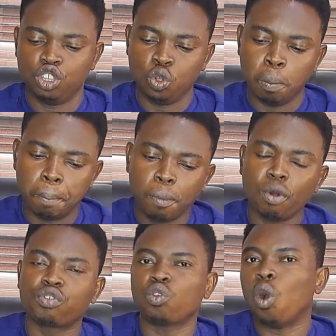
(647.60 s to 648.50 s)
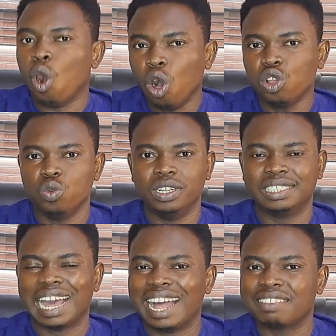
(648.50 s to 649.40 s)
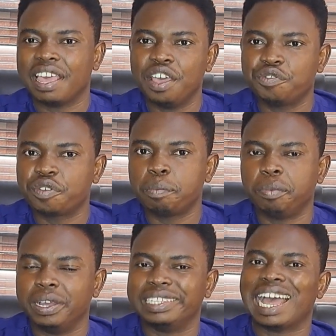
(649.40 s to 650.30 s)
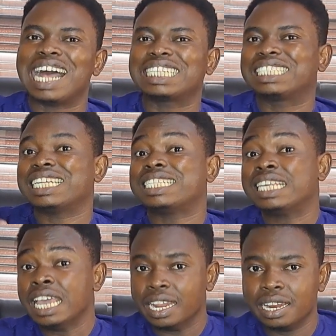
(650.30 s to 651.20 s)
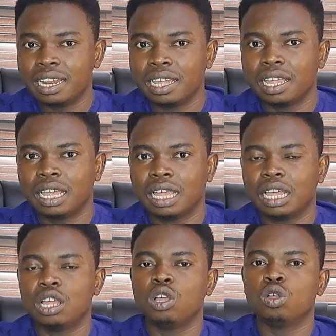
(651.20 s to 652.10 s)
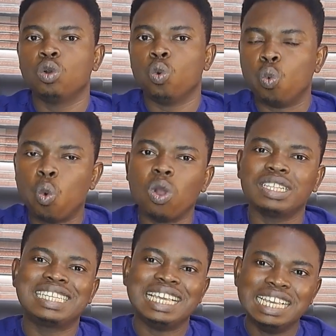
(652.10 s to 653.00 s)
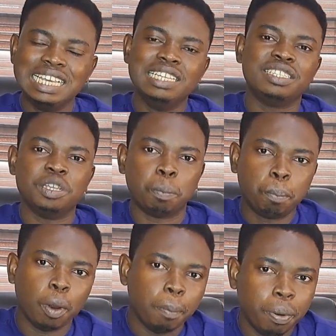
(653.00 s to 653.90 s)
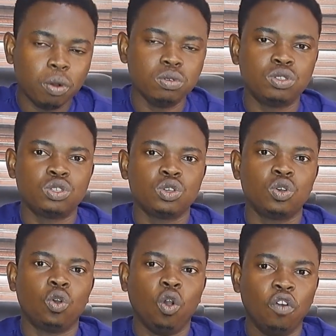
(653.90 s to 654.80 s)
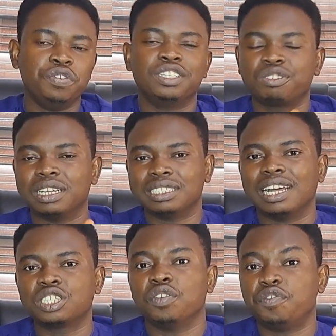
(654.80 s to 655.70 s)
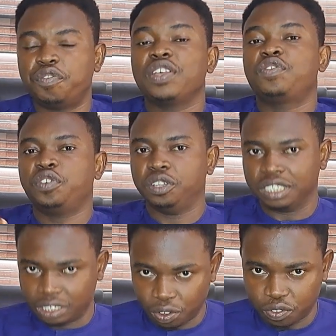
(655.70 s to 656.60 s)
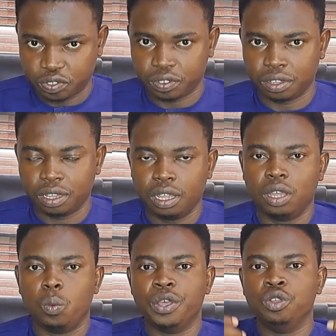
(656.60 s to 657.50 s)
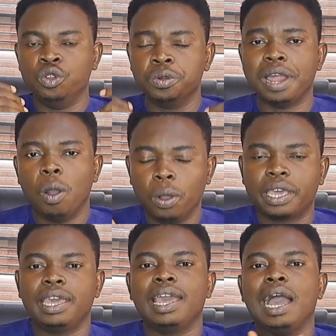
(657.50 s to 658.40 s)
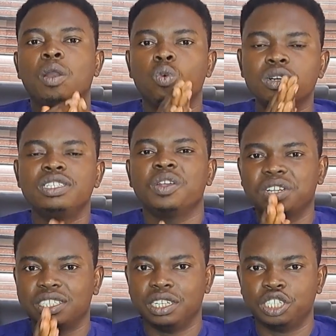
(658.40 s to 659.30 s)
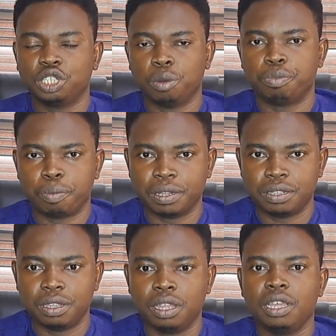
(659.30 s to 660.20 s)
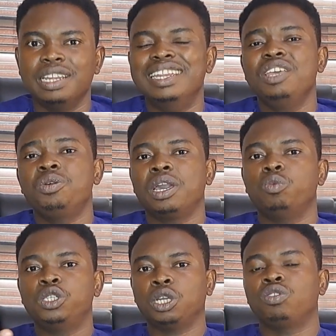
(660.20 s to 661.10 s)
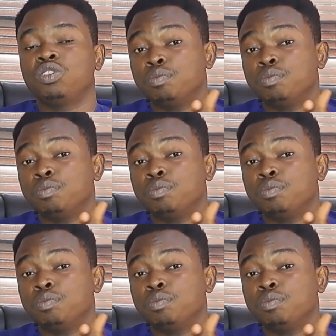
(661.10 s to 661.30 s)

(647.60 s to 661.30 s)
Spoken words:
you must always, at every point, ascertain what is the purpose of the transaction first for yourself. When you know that, okay, I want a residential property, then you can reach out to